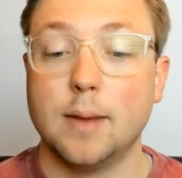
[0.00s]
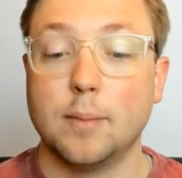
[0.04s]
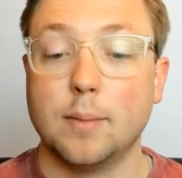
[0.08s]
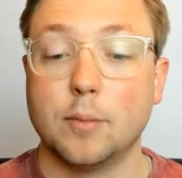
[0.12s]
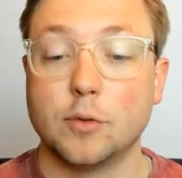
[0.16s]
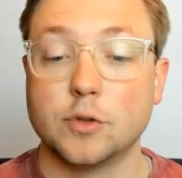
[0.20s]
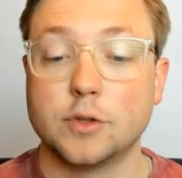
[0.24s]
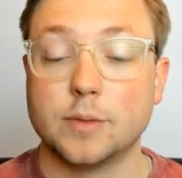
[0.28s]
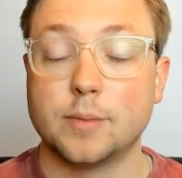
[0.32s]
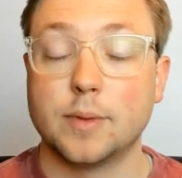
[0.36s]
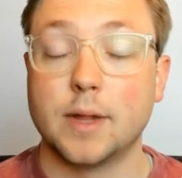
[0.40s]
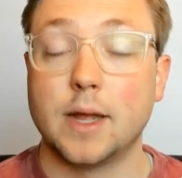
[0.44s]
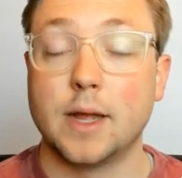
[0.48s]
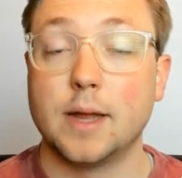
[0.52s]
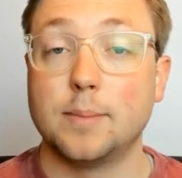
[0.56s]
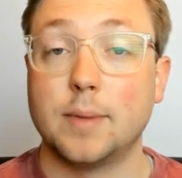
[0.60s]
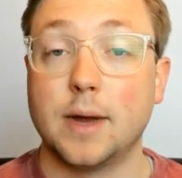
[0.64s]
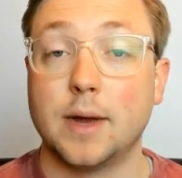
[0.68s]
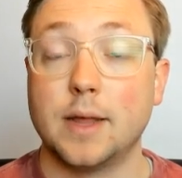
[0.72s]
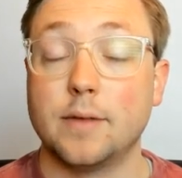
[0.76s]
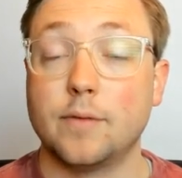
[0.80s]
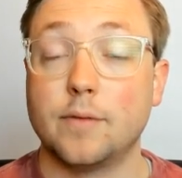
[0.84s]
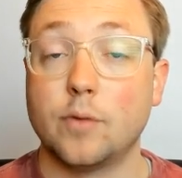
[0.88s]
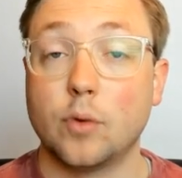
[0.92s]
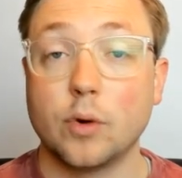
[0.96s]
Multiply it
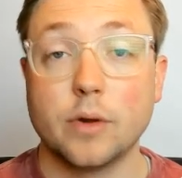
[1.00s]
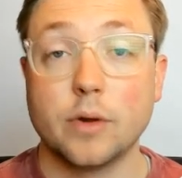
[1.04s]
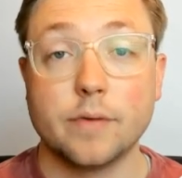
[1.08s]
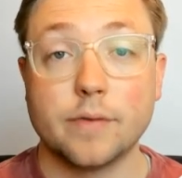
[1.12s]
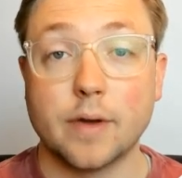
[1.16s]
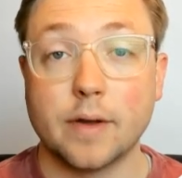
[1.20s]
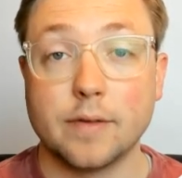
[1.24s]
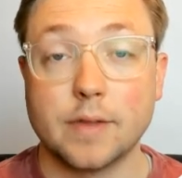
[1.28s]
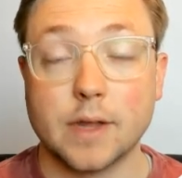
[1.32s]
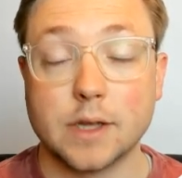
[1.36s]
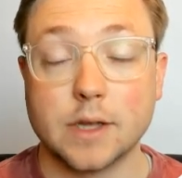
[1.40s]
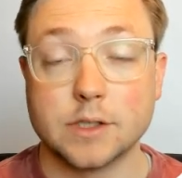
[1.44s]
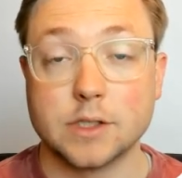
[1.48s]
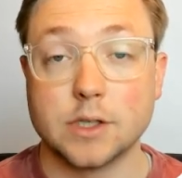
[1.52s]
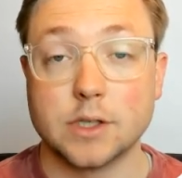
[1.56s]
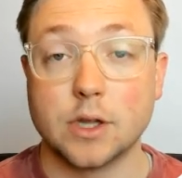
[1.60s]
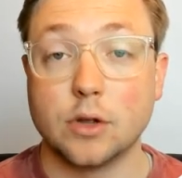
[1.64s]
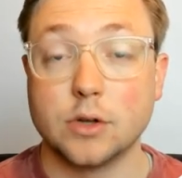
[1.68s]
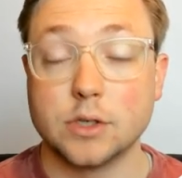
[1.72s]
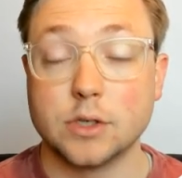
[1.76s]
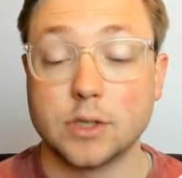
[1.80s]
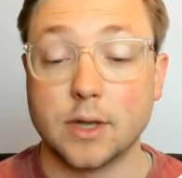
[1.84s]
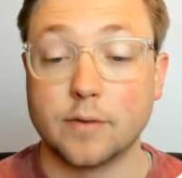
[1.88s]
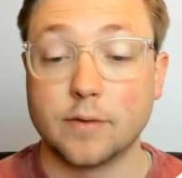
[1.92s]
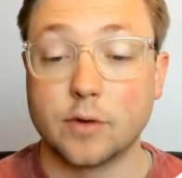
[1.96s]
by the
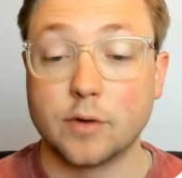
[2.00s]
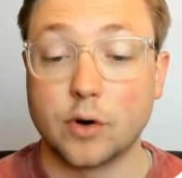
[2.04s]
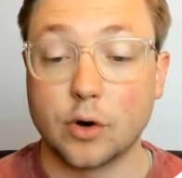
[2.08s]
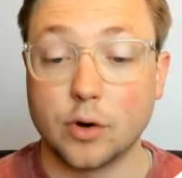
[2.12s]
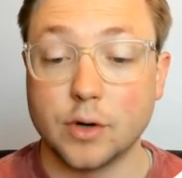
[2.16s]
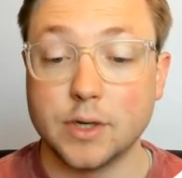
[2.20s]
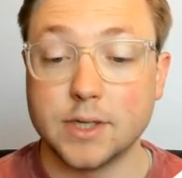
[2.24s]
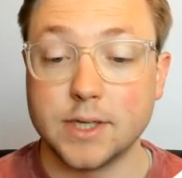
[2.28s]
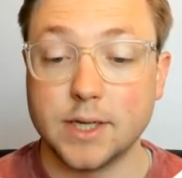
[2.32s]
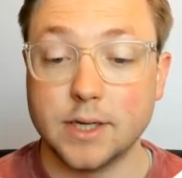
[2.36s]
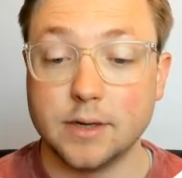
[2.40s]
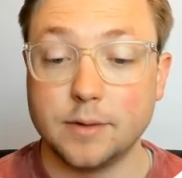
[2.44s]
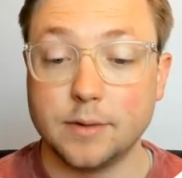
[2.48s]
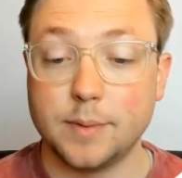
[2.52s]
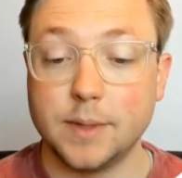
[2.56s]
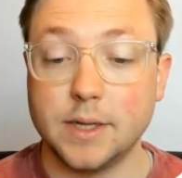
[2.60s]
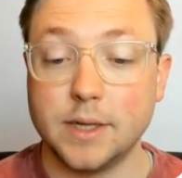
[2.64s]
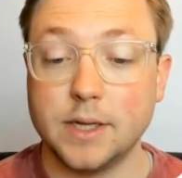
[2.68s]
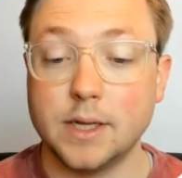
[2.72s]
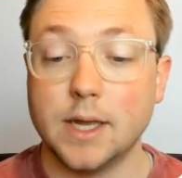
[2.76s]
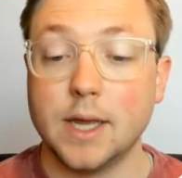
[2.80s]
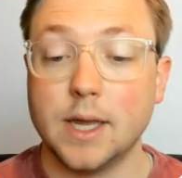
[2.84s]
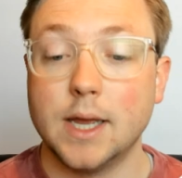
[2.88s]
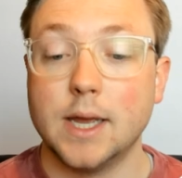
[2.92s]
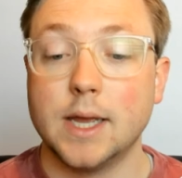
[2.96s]
$45,000 of current
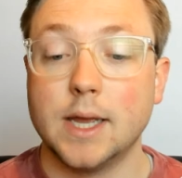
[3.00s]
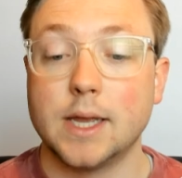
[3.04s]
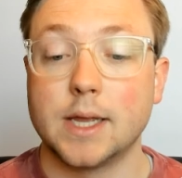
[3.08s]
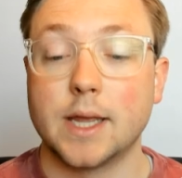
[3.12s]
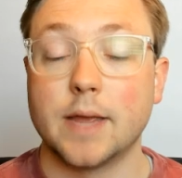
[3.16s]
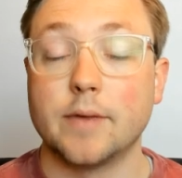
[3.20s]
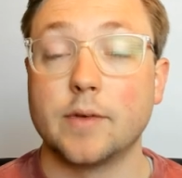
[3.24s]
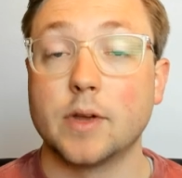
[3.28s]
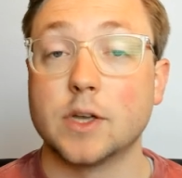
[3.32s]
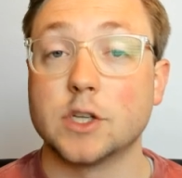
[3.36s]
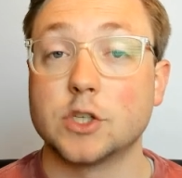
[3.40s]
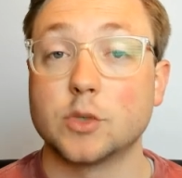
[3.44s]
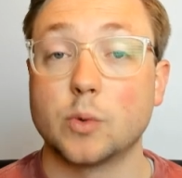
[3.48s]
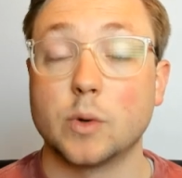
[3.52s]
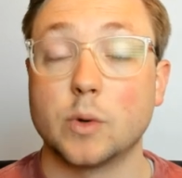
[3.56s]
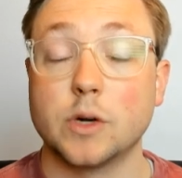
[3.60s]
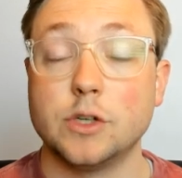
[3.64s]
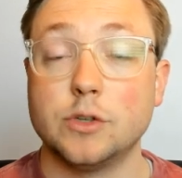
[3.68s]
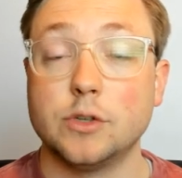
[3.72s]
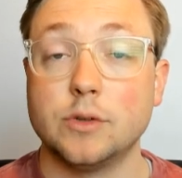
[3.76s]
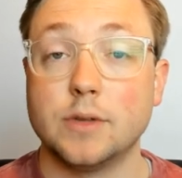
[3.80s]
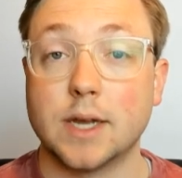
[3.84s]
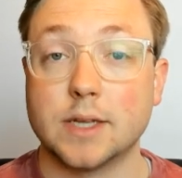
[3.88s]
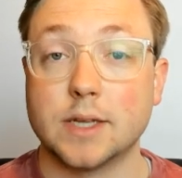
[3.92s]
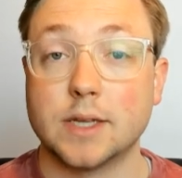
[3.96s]
E&P, giving us
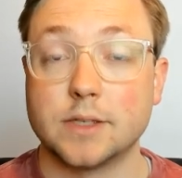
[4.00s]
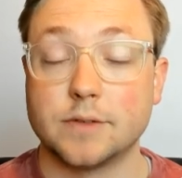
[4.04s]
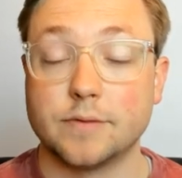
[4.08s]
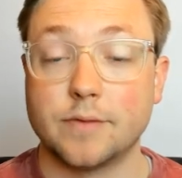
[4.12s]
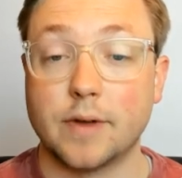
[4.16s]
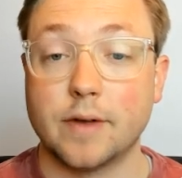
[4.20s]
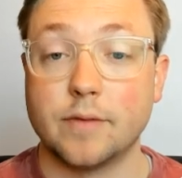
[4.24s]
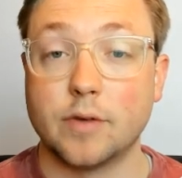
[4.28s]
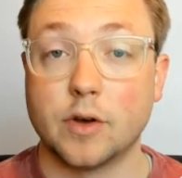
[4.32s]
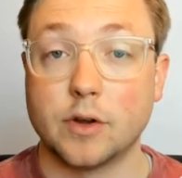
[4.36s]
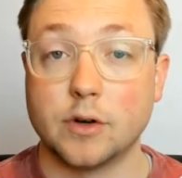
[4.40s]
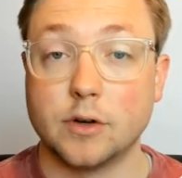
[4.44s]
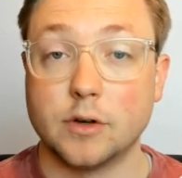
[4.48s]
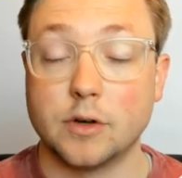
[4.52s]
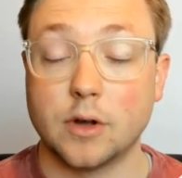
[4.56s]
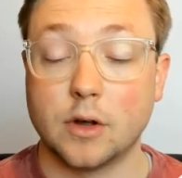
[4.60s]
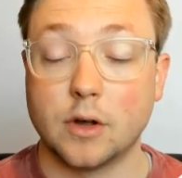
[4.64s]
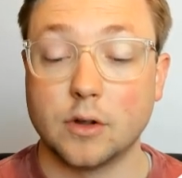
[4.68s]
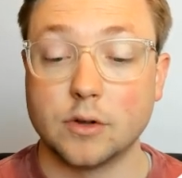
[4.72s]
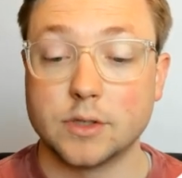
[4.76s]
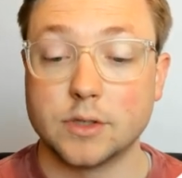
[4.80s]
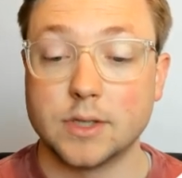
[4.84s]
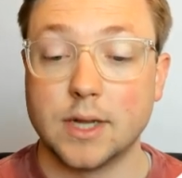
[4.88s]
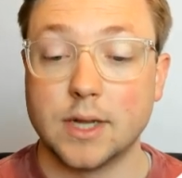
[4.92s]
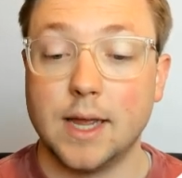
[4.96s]

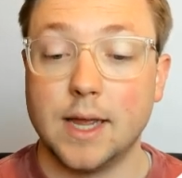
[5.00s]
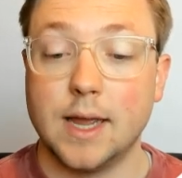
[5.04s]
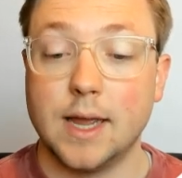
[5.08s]
$22,500.